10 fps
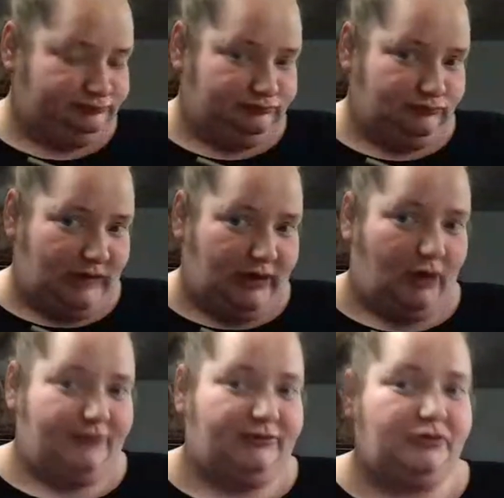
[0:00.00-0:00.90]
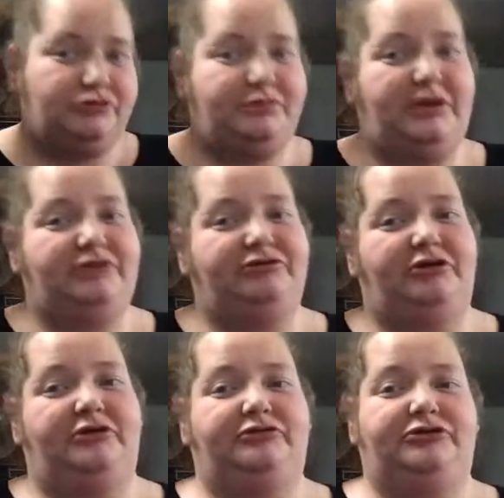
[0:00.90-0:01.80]
it also depends on if
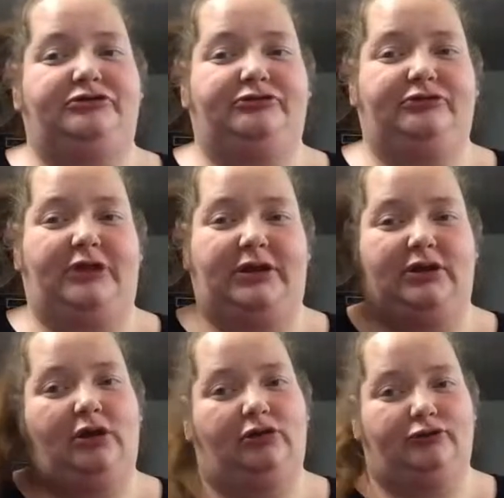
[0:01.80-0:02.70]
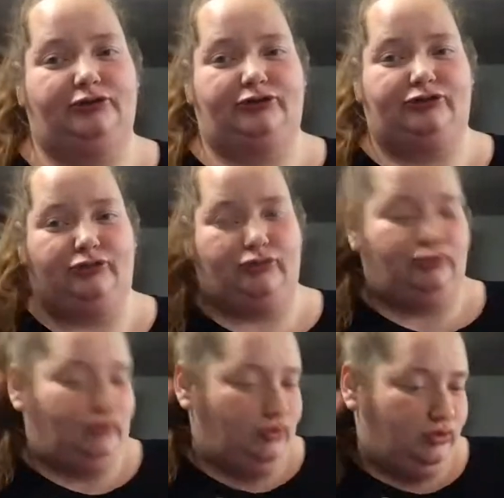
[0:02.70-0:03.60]
she's like allergic
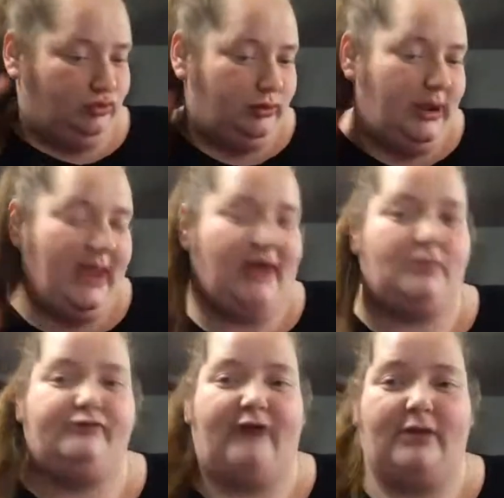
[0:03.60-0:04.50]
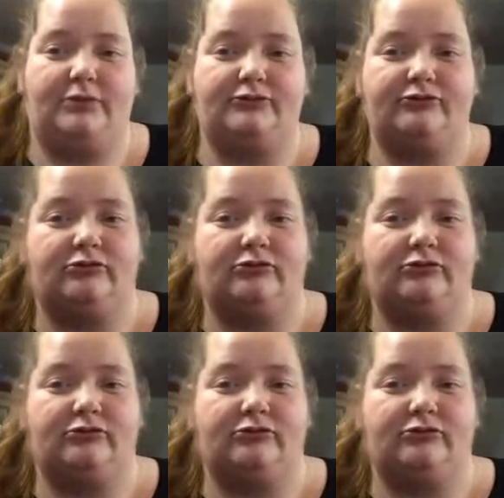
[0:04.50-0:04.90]
to animal fibers.